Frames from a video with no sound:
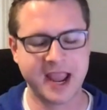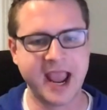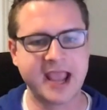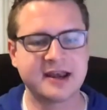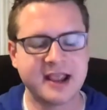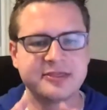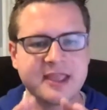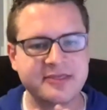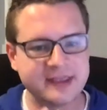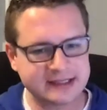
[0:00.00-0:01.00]

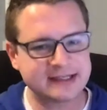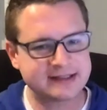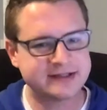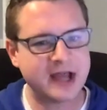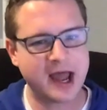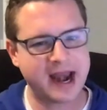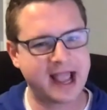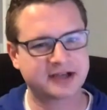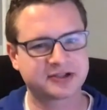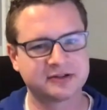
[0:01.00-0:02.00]
And this is not
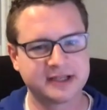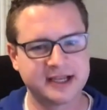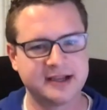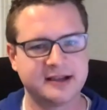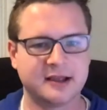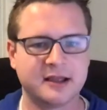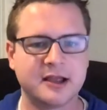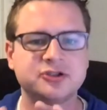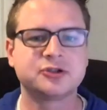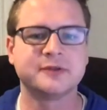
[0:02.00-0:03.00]
actually a
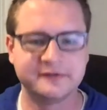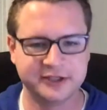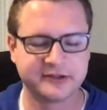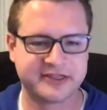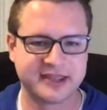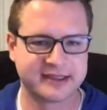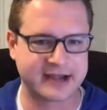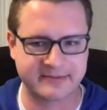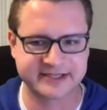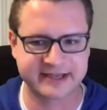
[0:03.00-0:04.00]
trivial thing that
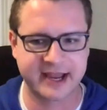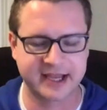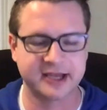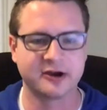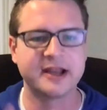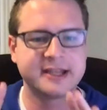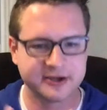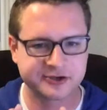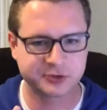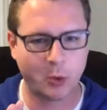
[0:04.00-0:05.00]
I'm saying here. And
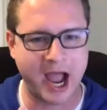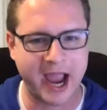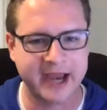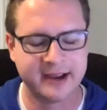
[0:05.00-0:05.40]
here's why.